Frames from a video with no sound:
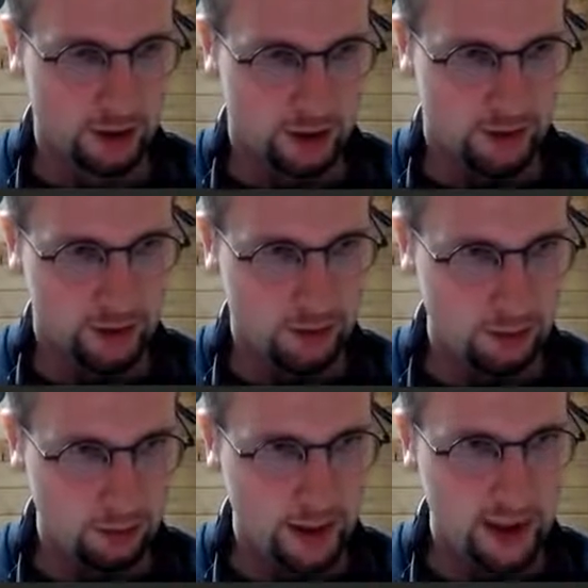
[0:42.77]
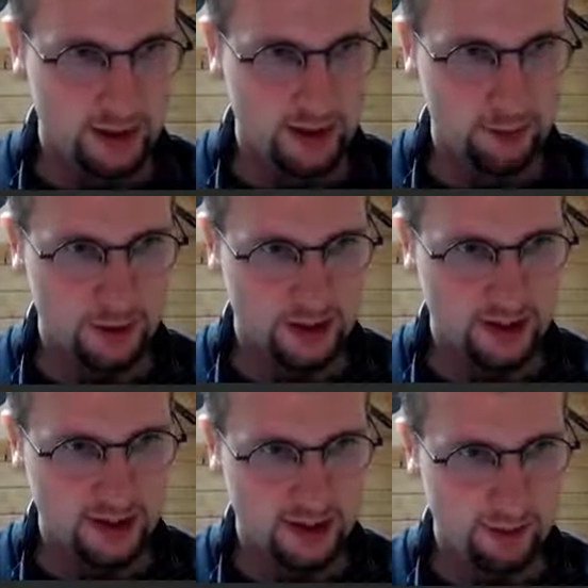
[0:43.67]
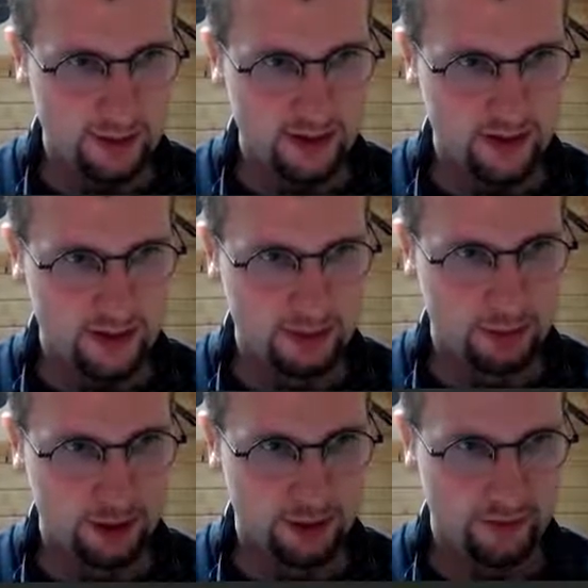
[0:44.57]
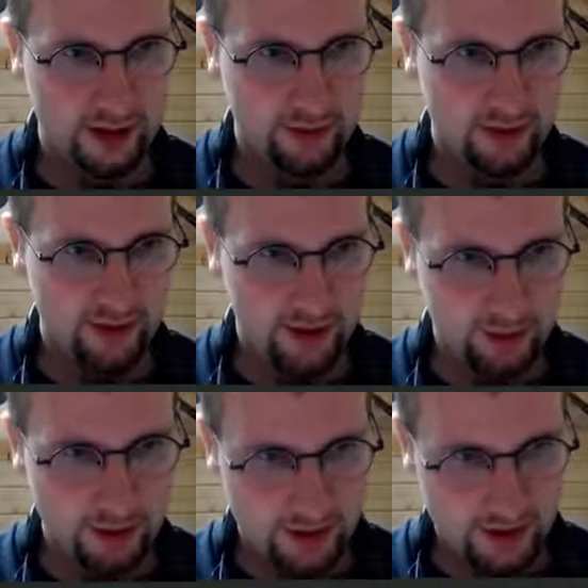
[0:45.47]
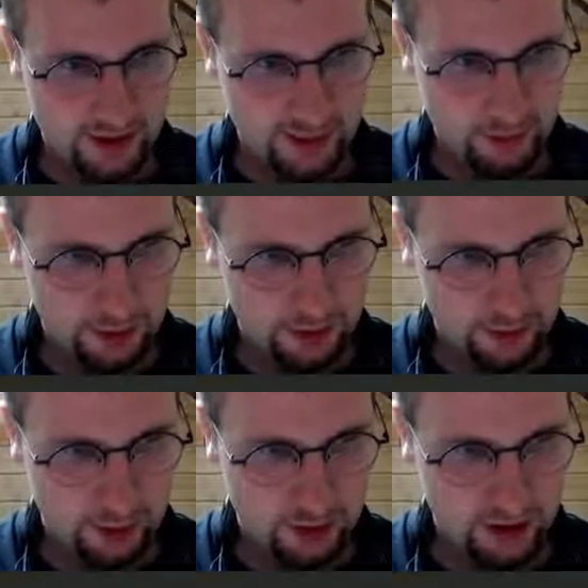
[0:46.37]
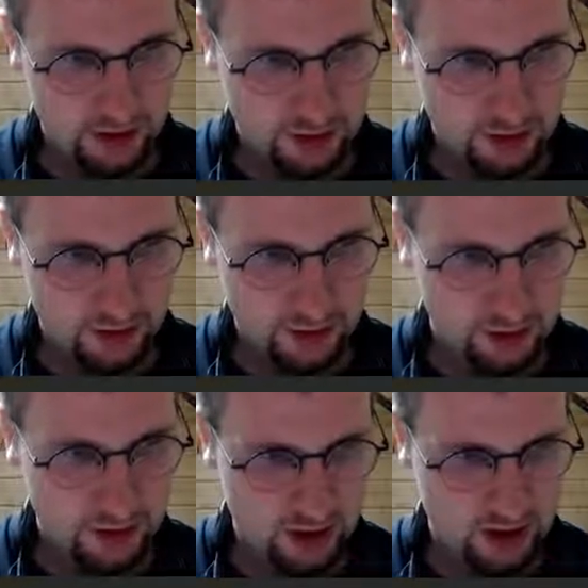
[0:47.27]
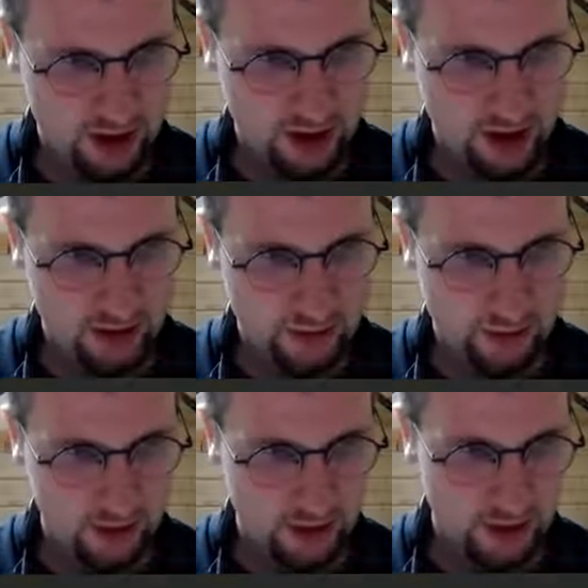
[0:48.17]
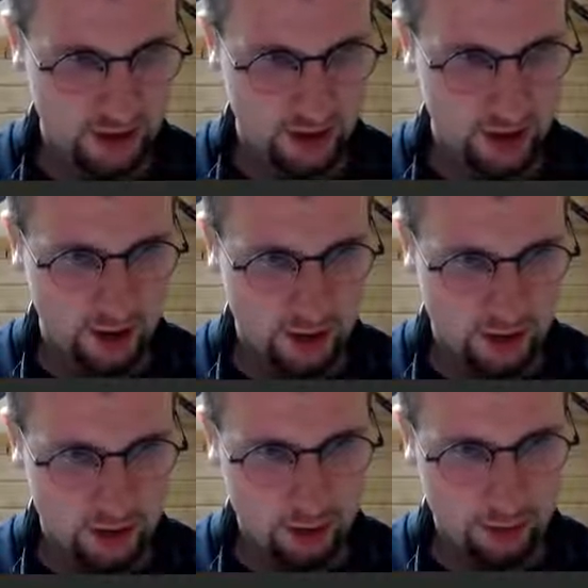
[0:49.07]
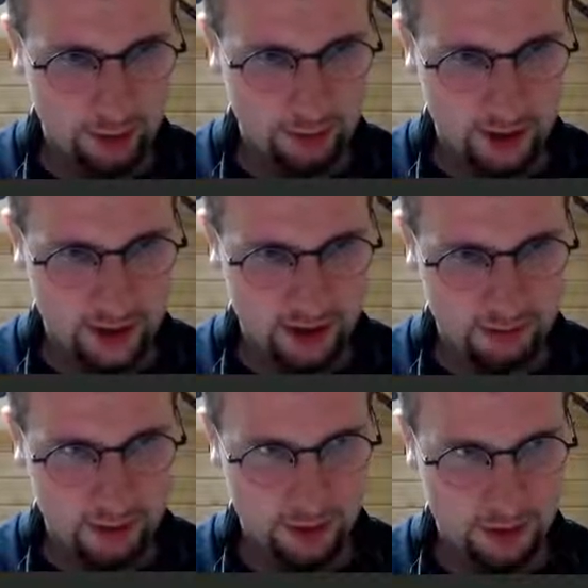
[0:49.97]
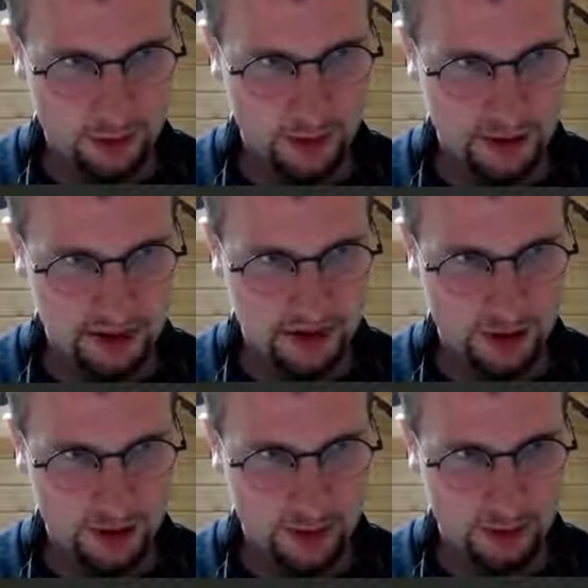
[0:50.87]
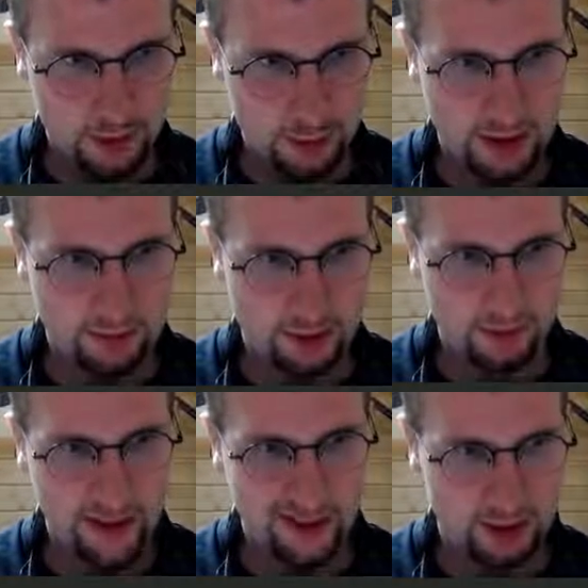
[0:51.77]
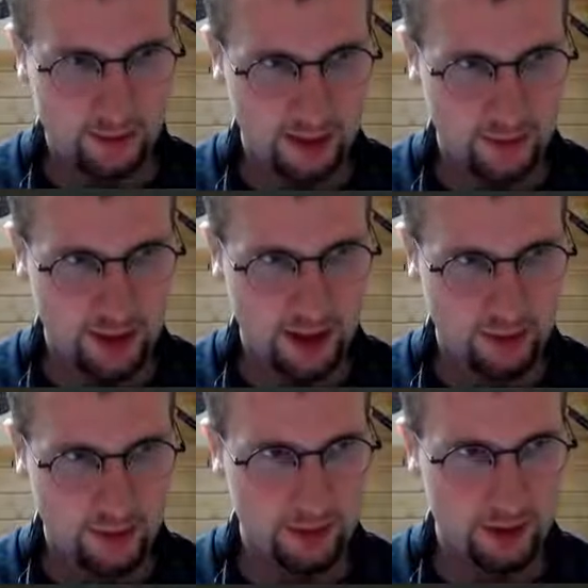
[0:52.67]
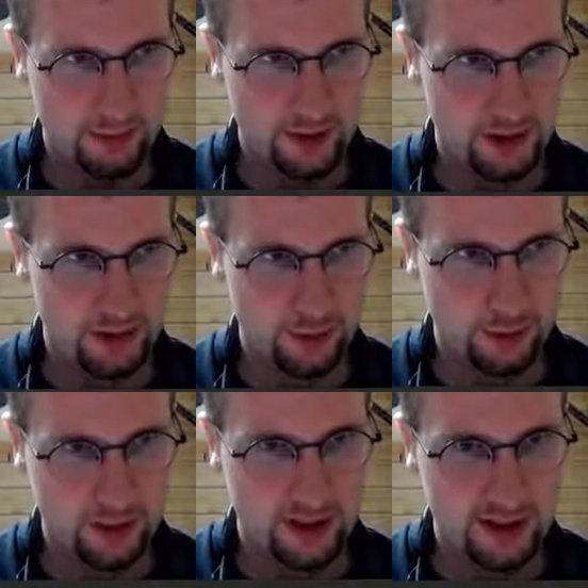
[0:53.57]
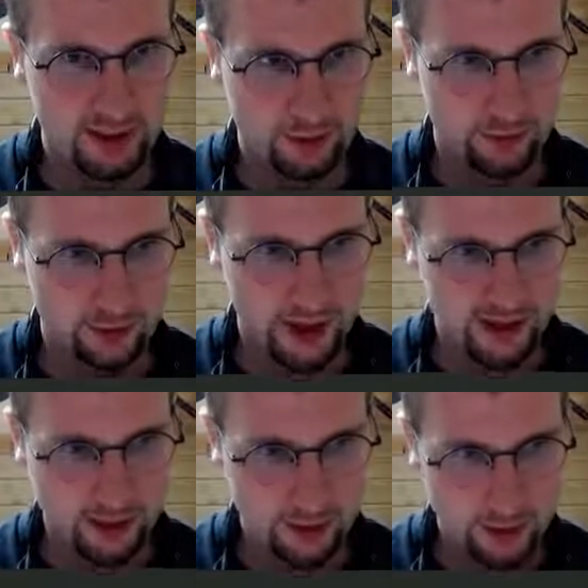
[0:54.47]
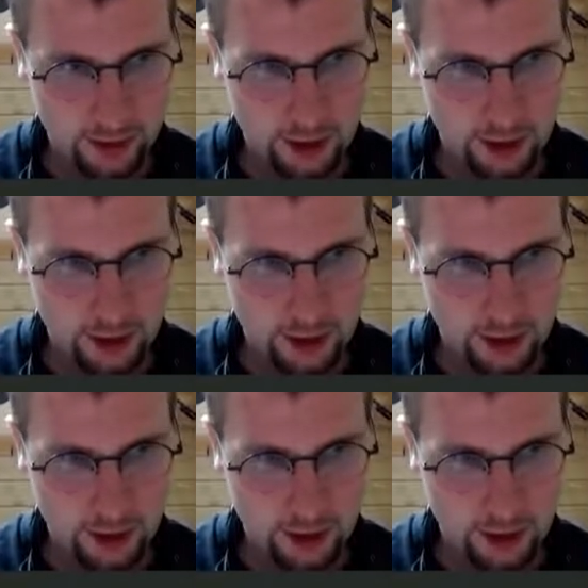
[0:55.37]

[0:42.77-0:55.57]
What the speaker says: So yeah, now we're set. Now we're entering the build environment, and I realize I'm doing it wrong. I need to start GHCGS first. So our project builds with two separate compilers. One's for JavaScript, the other one is for native Haskell code.